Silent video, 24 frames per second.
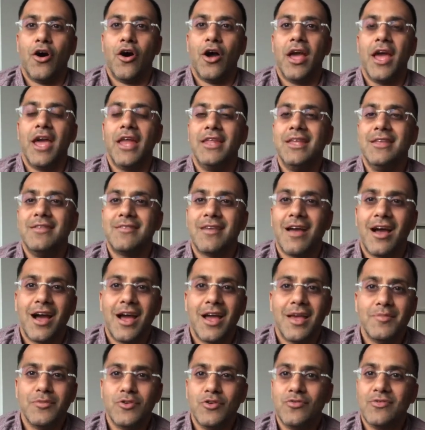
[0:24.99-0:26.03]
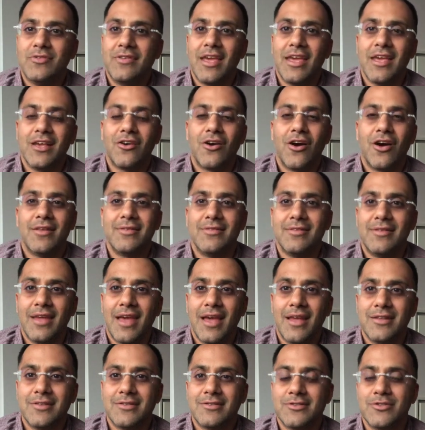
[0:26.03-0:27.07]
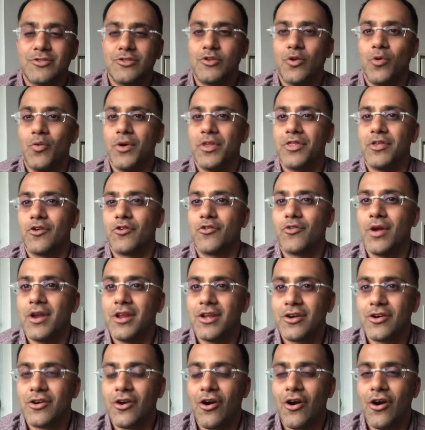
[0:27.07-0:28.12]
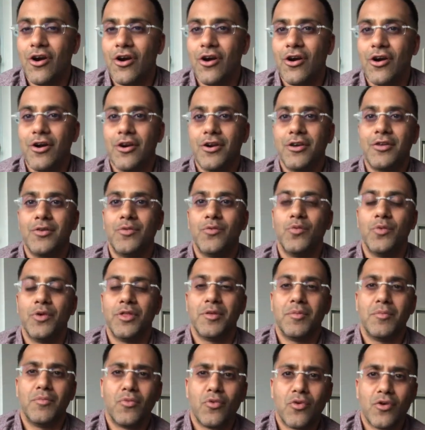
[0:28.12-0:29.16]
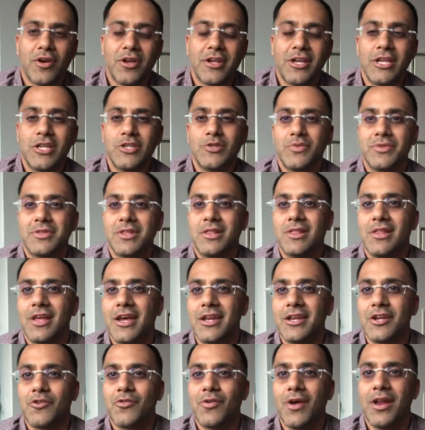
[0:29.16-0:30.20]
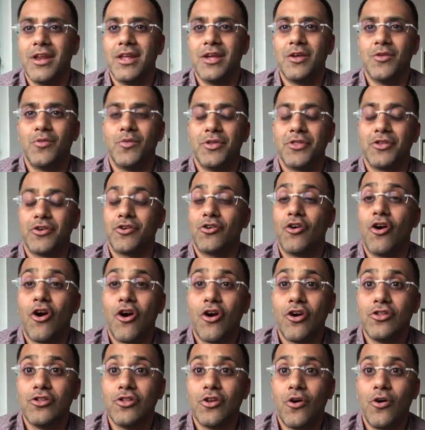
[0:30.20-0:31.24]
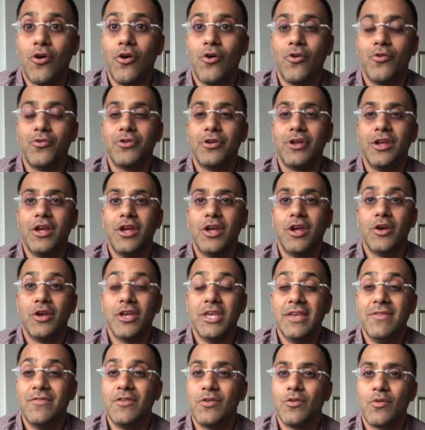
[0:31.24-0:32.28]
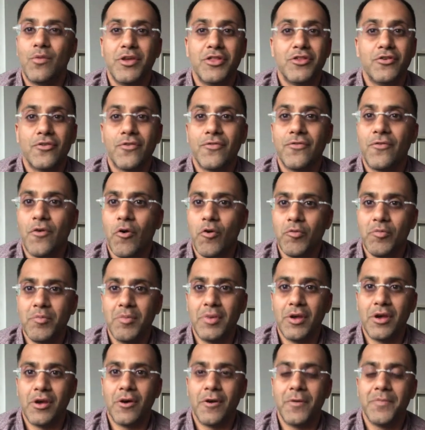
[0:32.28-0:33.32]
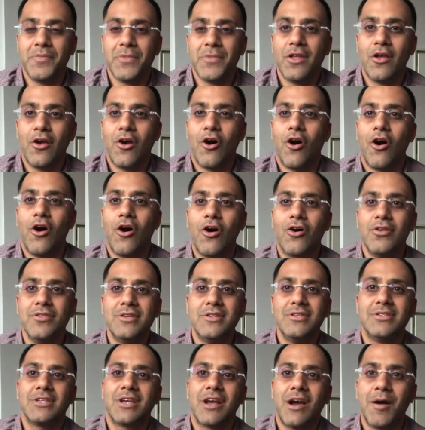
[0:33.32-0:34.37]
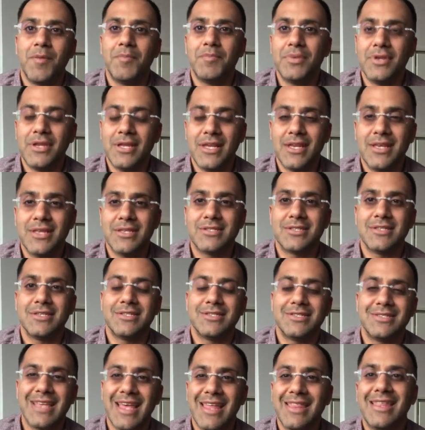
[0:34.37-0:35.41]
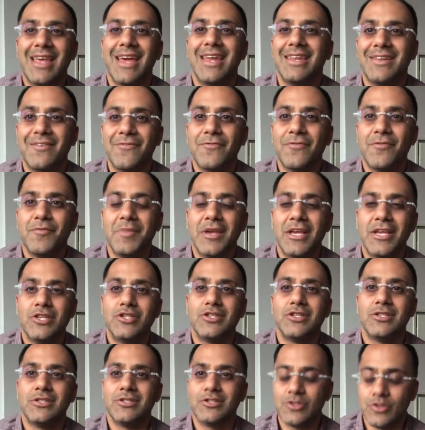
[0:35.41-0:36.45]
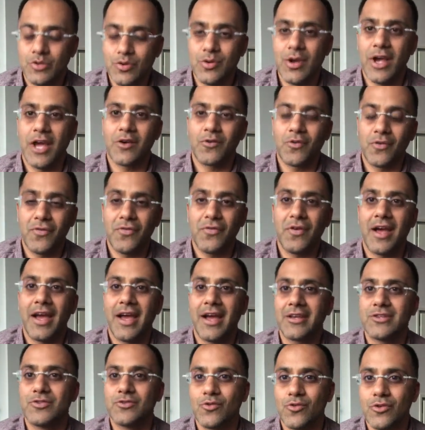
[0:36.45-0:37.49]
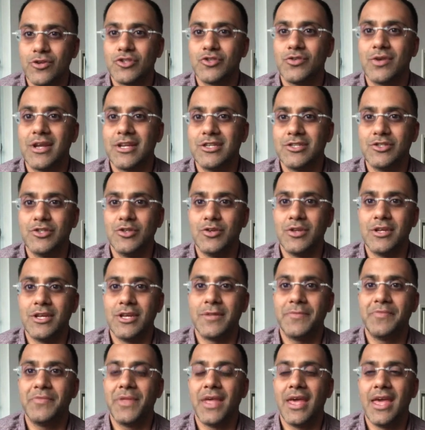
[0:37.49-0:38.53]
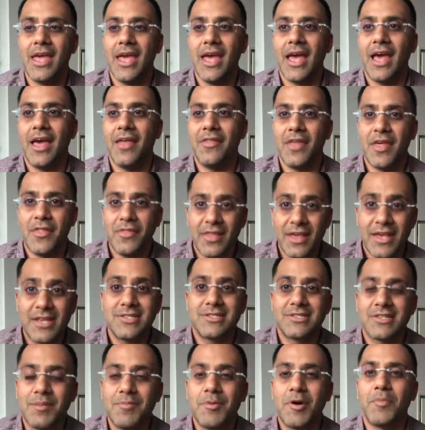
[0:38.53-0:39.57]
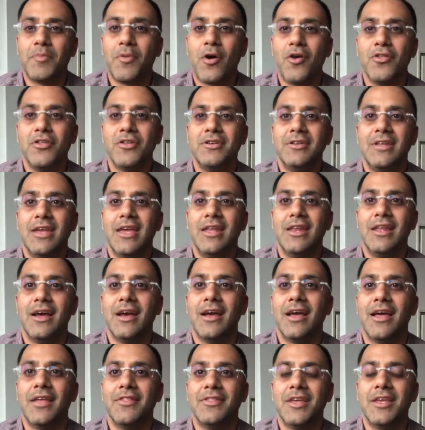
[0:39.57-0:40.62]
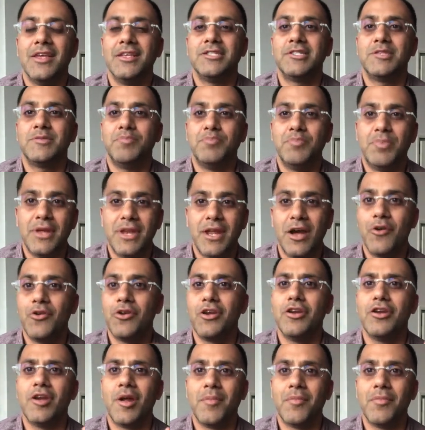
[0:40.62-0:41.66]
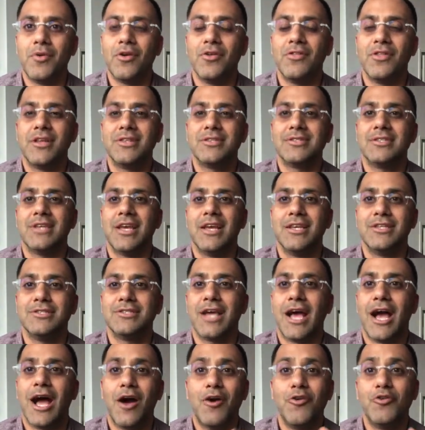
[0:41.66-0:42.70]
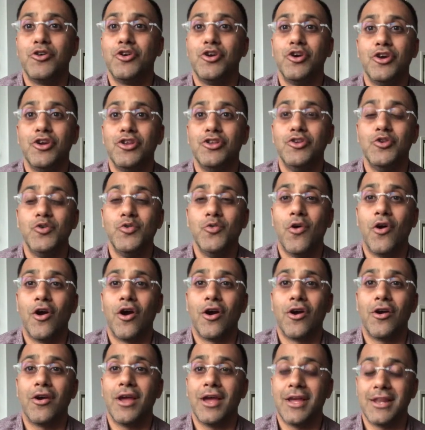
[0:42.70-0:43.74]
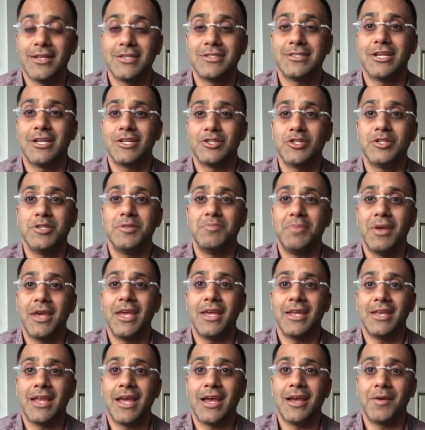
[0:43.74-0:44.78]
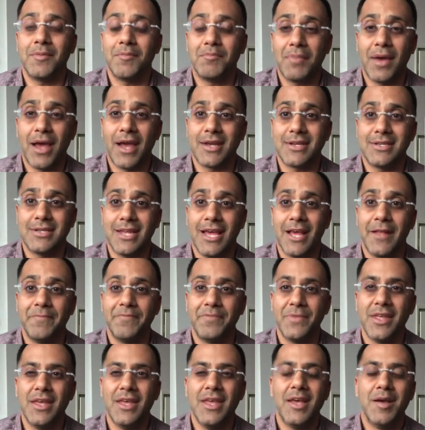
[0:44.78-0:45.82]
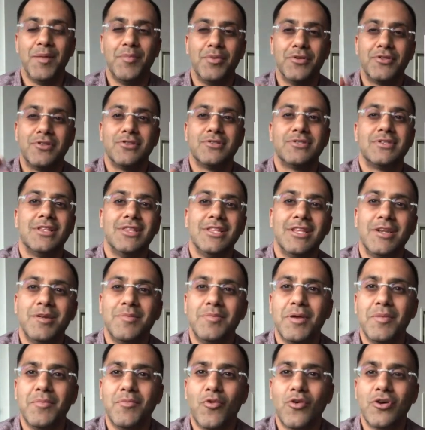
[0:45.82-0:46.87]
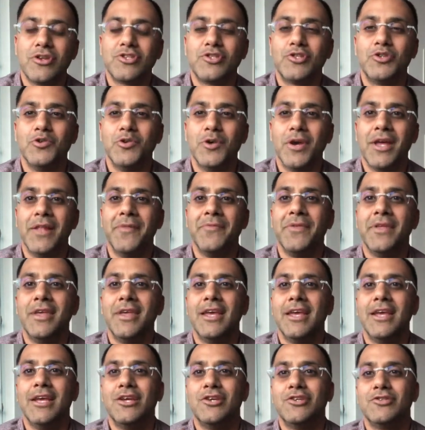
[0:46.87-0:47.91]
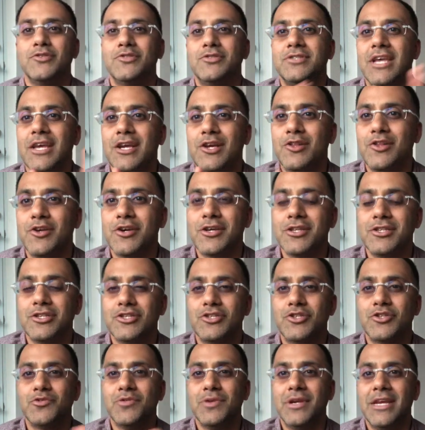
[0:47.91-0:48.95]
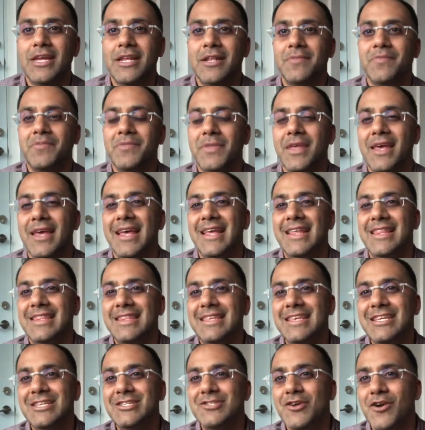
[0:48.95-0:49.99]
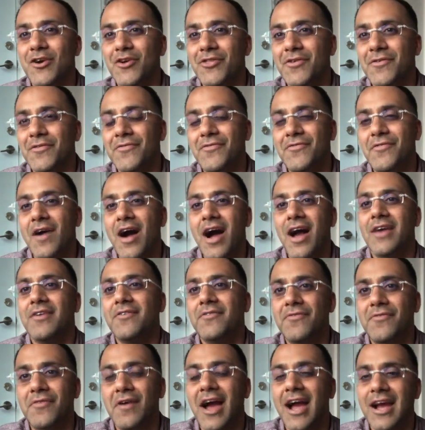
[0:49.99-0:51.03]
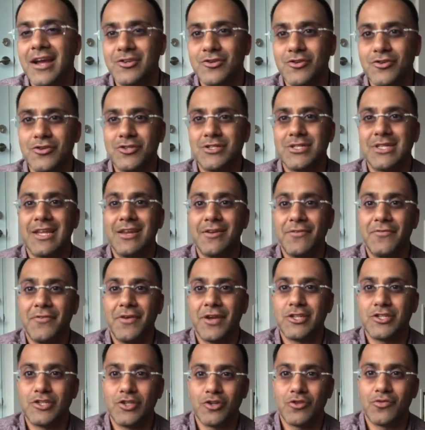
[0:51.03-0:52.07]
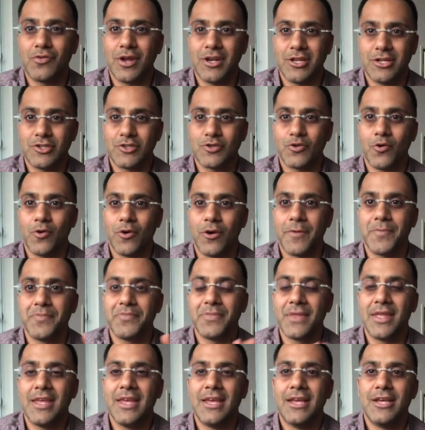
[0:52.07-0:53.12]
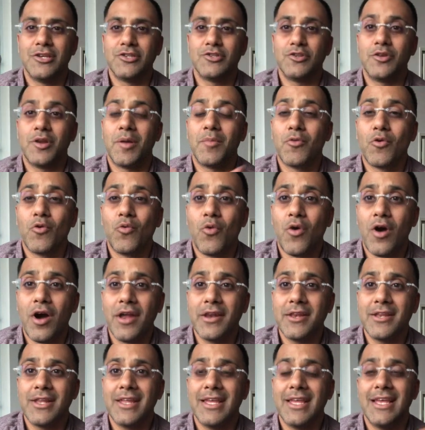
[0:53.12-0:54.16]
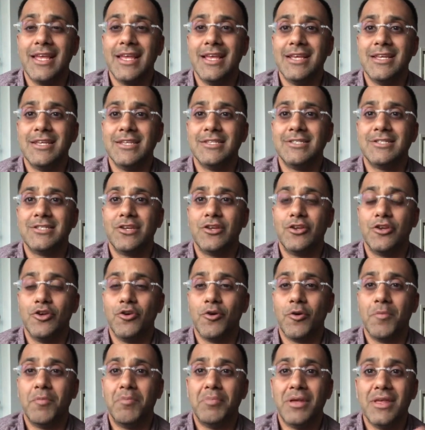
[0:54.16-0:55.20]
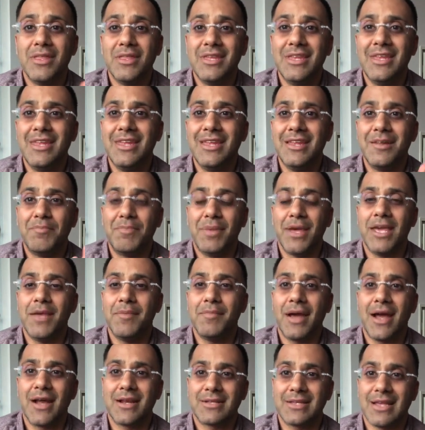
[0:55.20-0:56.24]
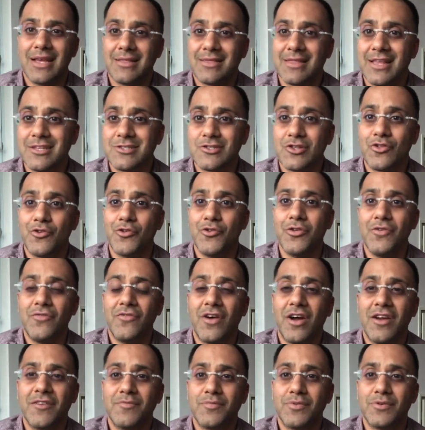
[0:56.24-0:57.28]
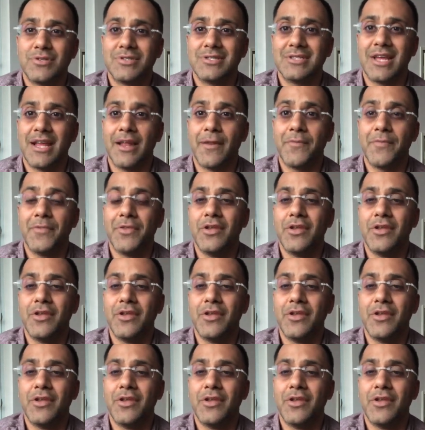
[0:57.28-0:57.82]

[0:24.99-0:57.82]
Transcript: anytime you take on debt, so with a credit card, with a mortgage, with a line of credit, with a car loan, even with your phone bill, all these companies send that information to Equifax or TransUnion, and then they sum up all the data and they spit out a number that says how good you are at essentially paying back debt. But there's a little bit more to it. So take a look at the screen. These are the 5 factors that affect your credit score. So number 1 is your ability to pay back debt. That's 35%.